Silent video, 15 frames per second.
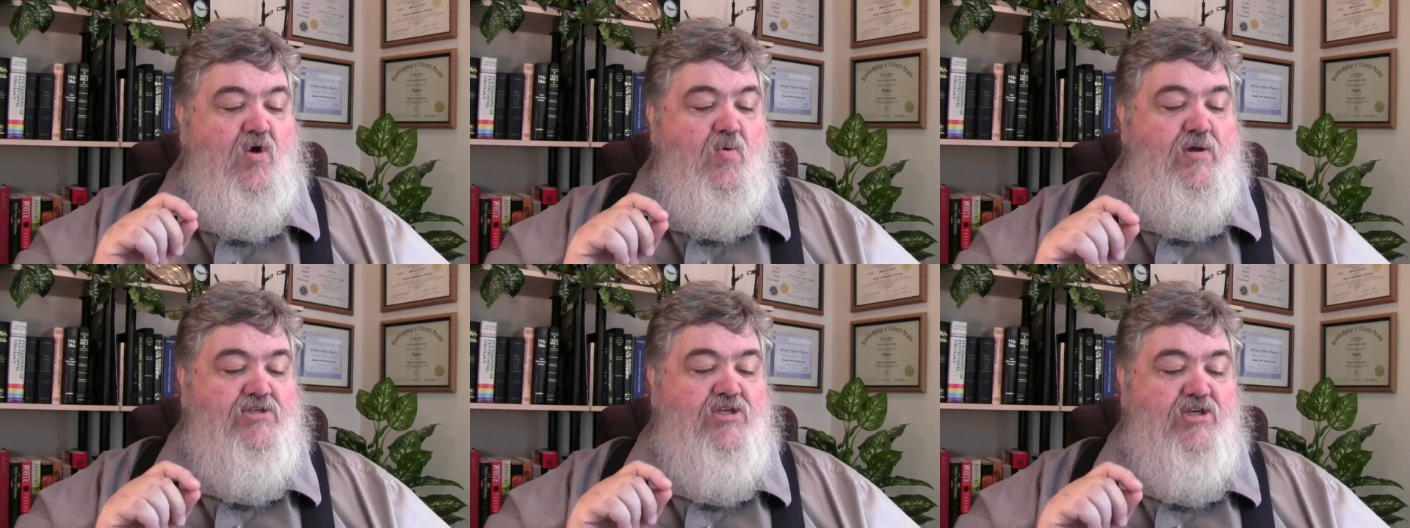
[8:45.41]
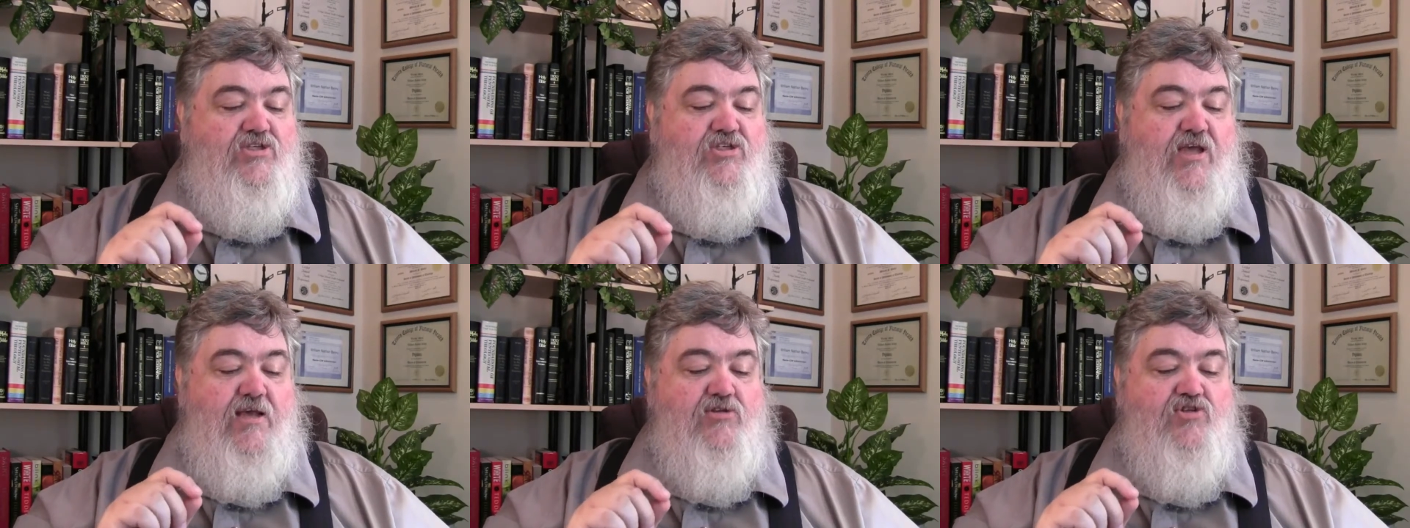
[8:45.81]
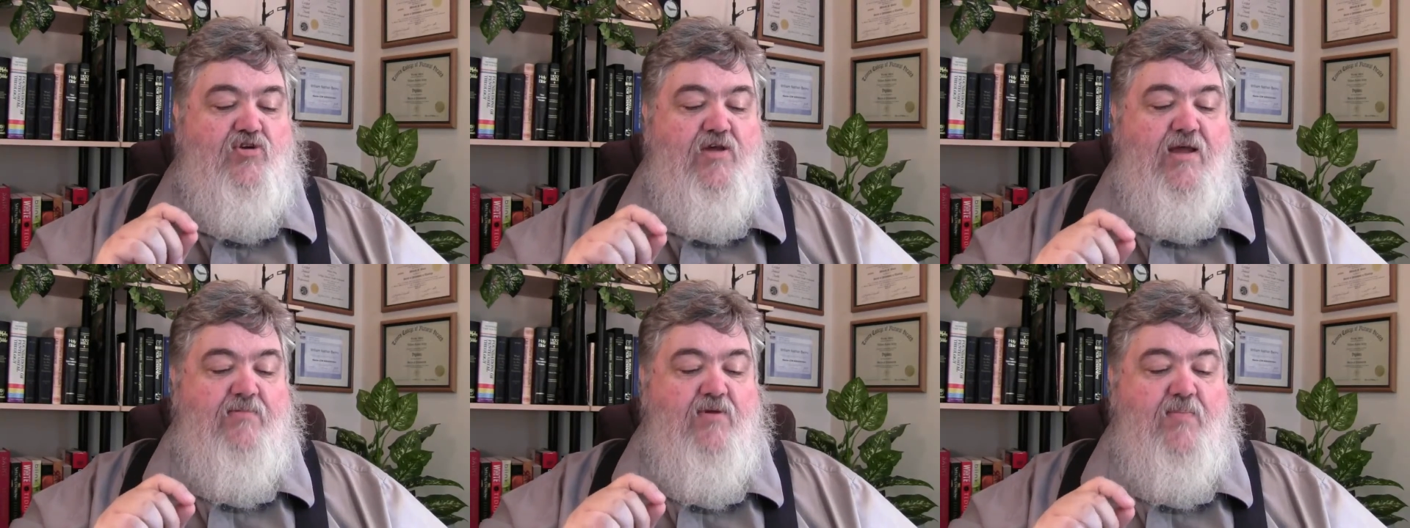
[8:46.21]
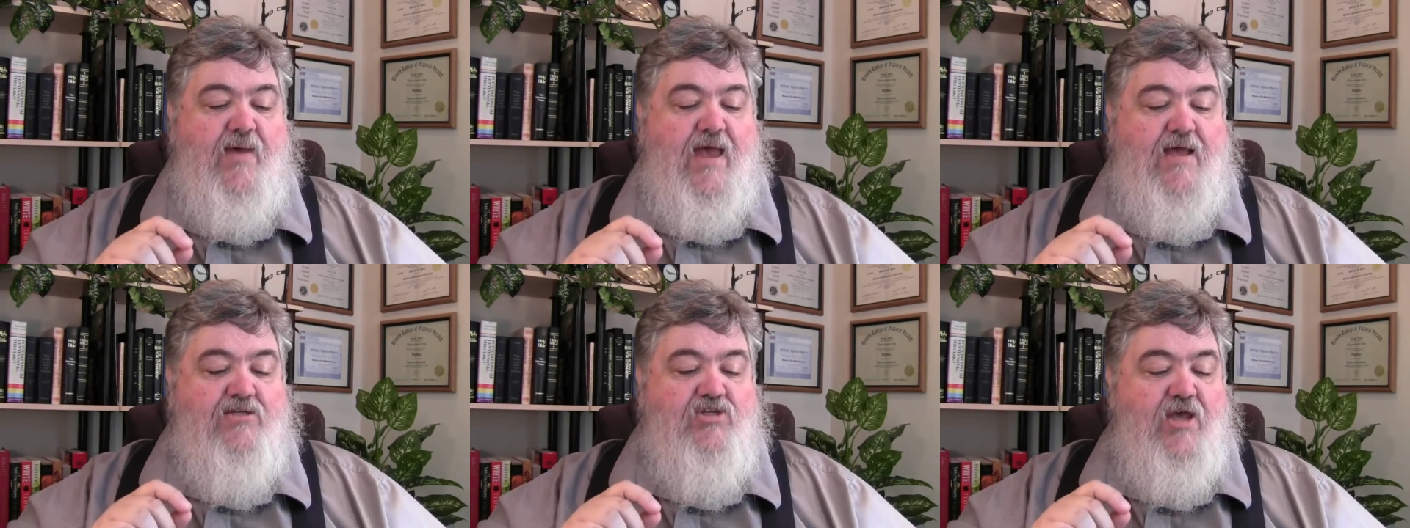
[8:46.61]
which he says shall come to
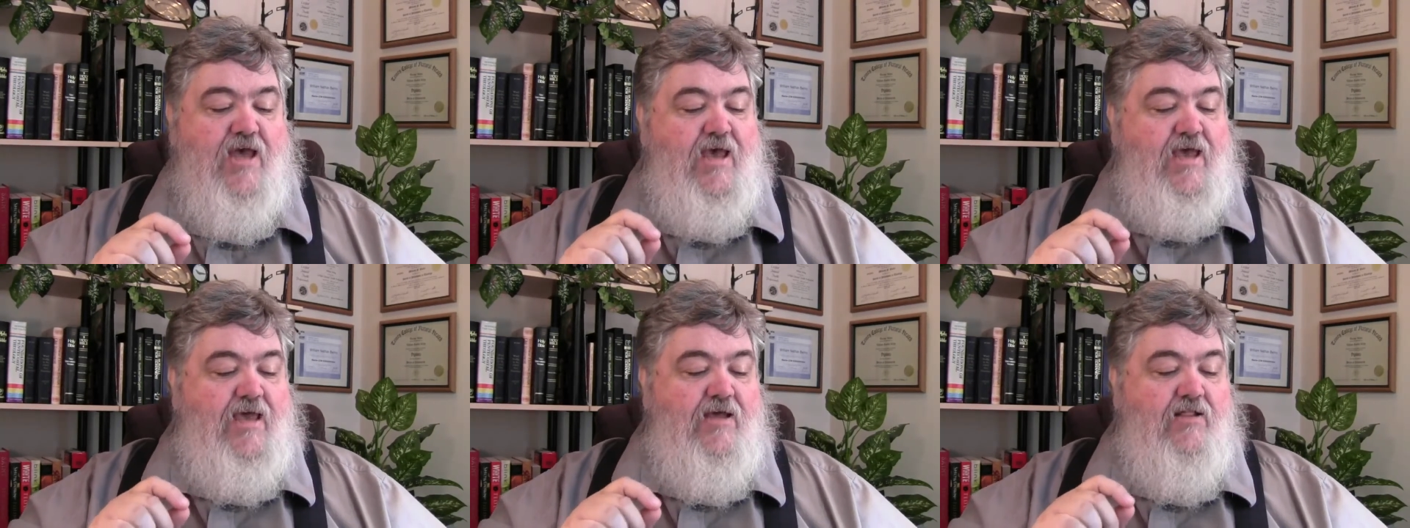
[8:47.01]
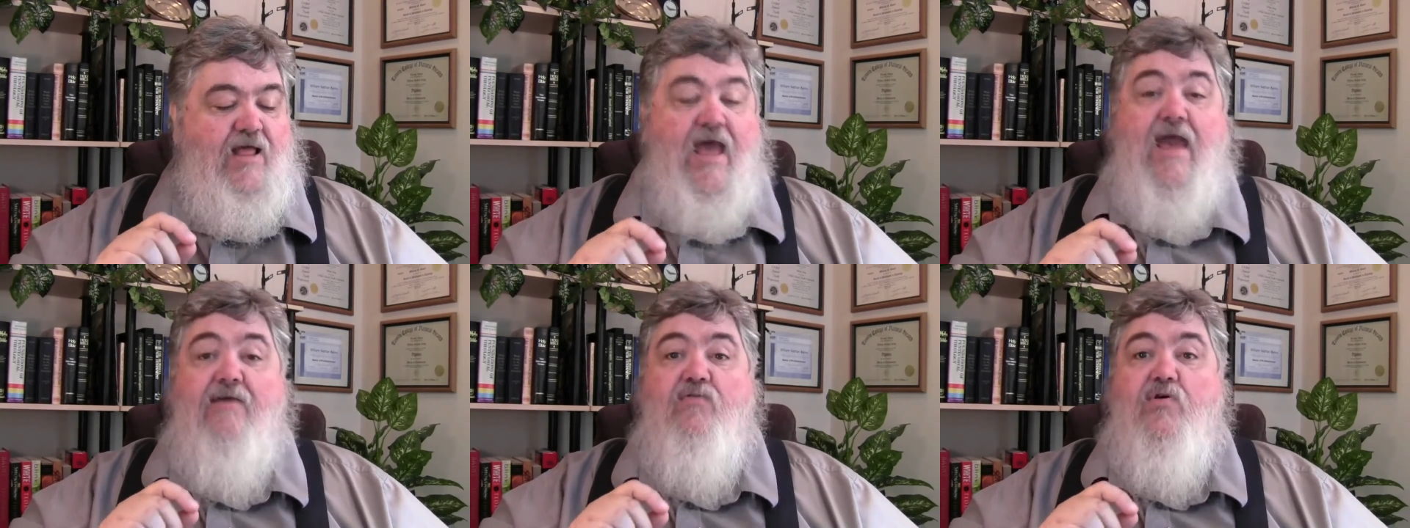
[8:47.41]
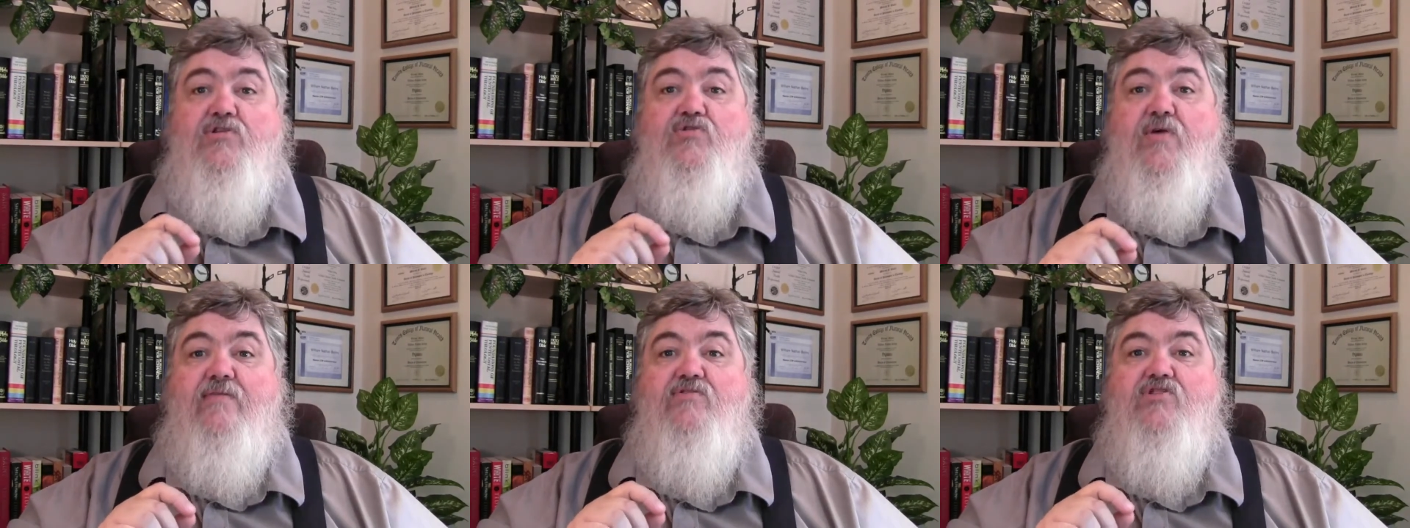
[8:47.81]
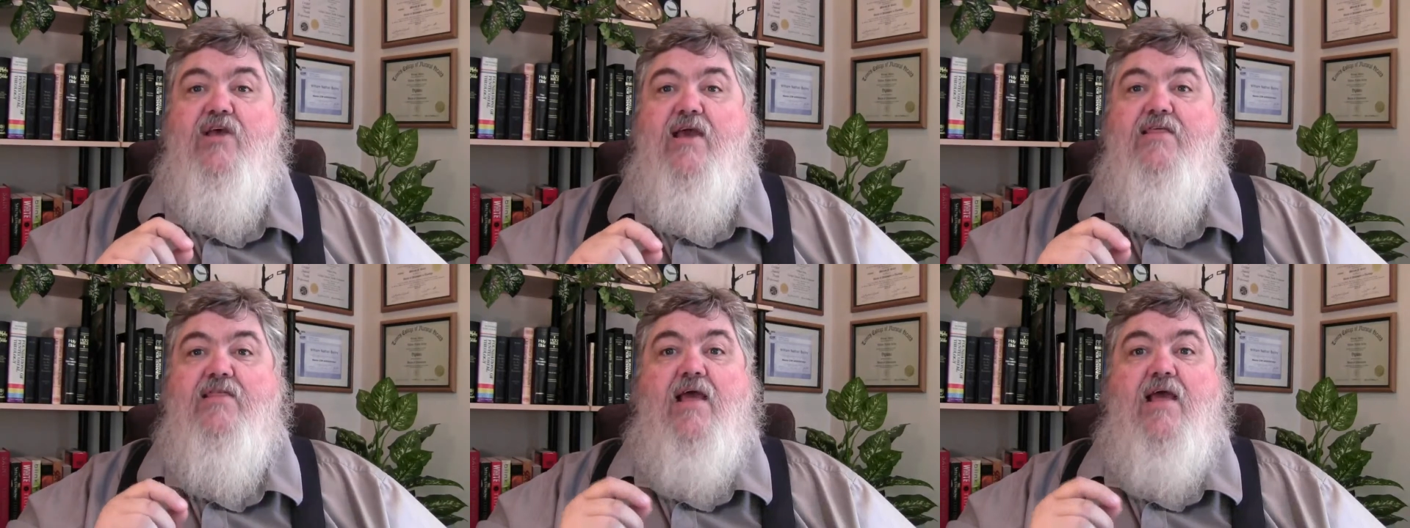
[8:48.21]
pass, he'll have whatsoever he saith.